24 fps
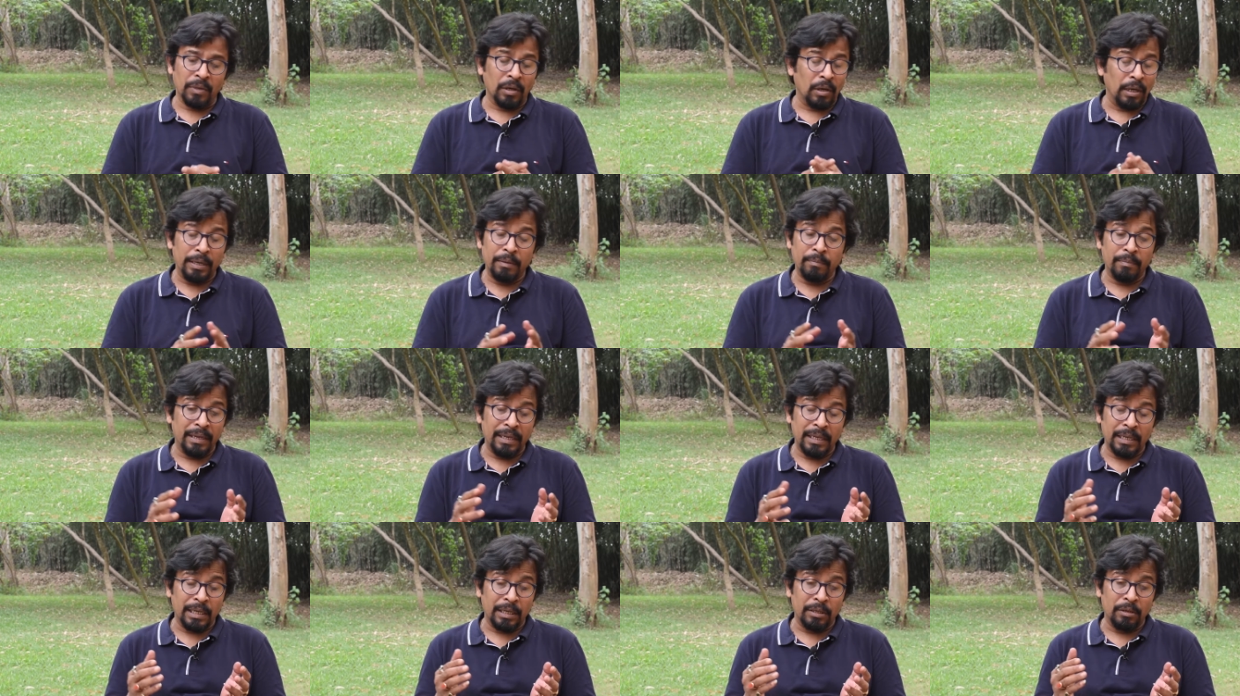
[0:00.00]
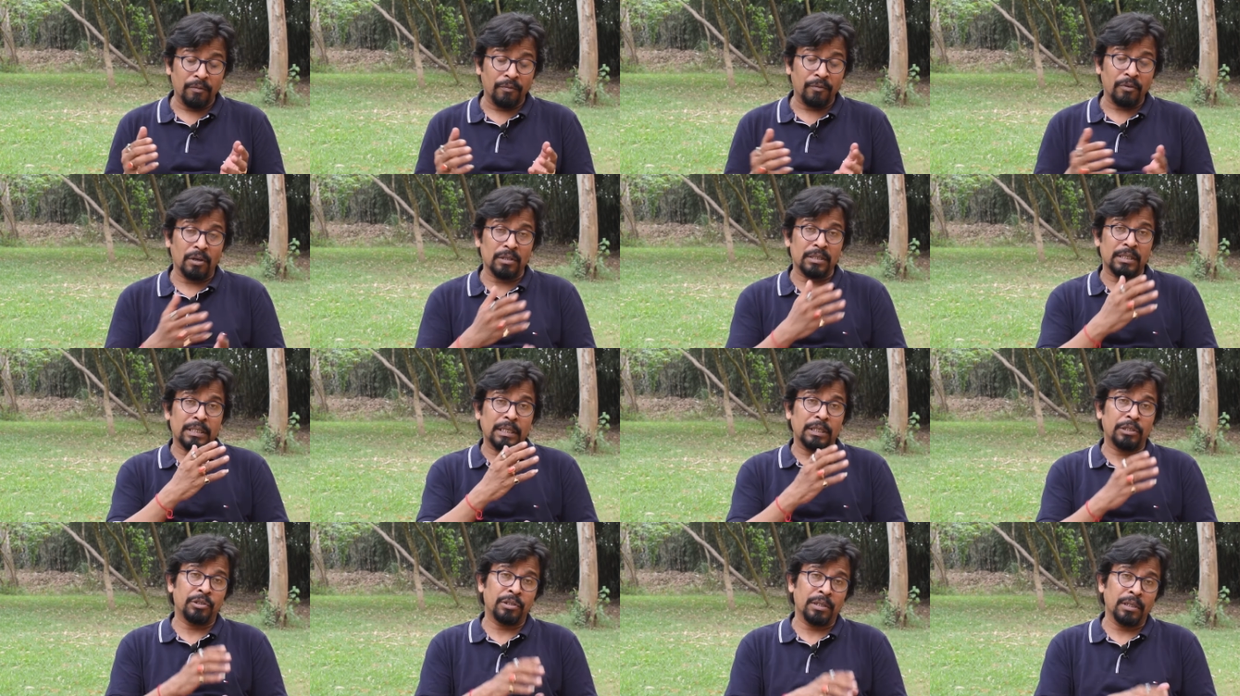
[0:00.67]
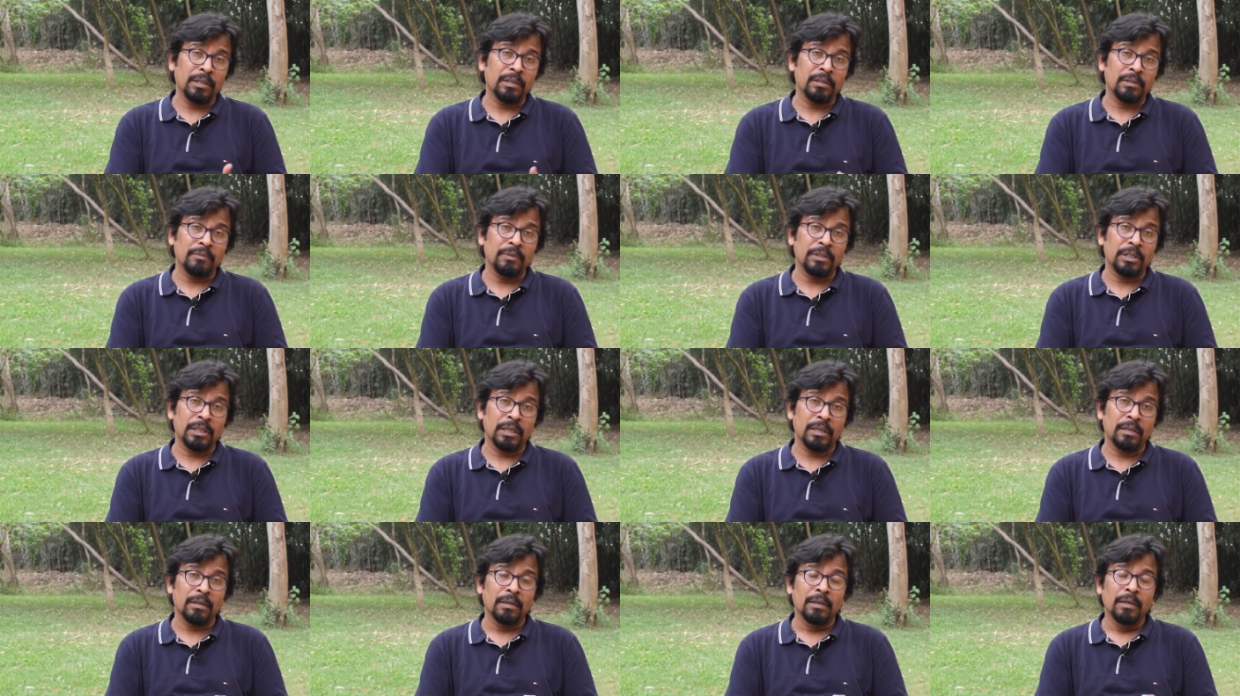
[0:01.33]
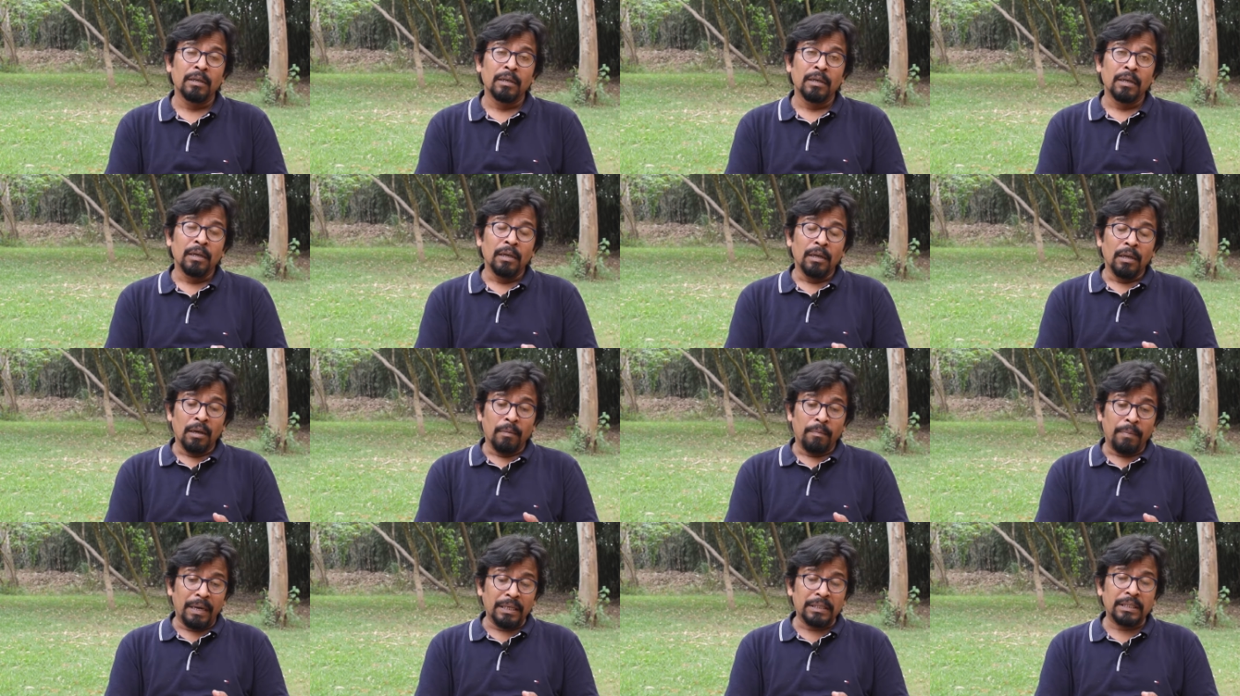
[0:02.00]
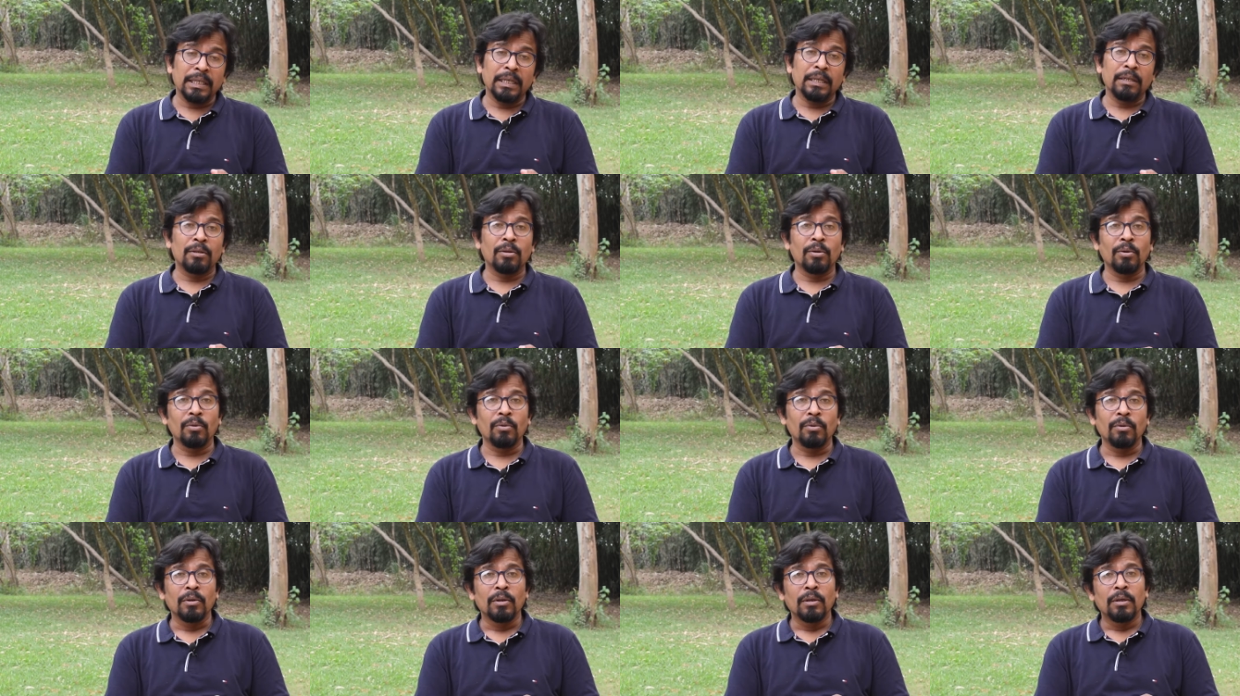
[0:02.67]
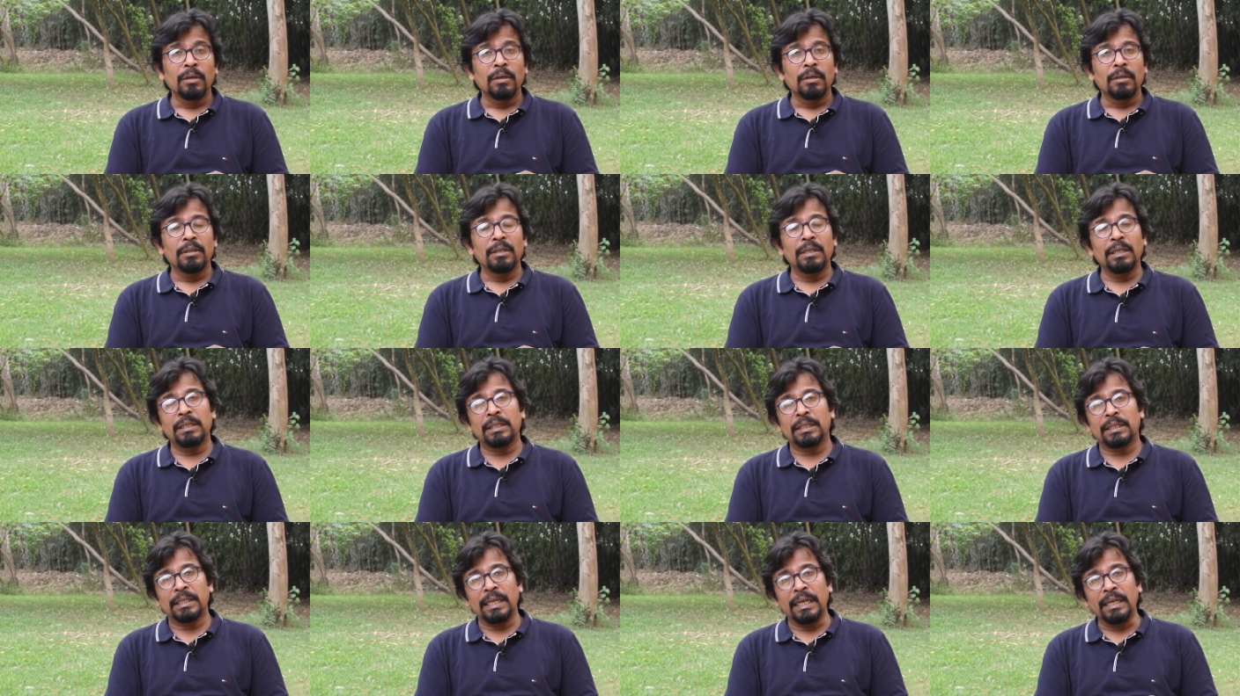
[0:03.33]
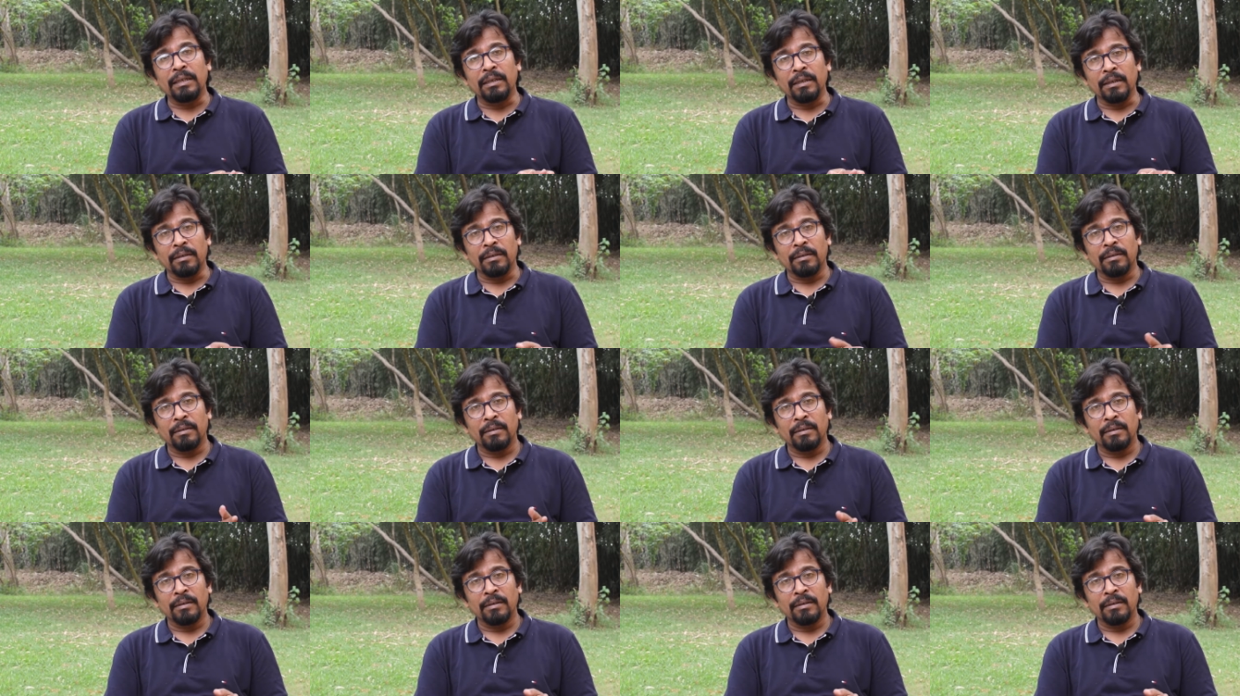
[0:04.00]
and many kind of cross sections which are passing through this center.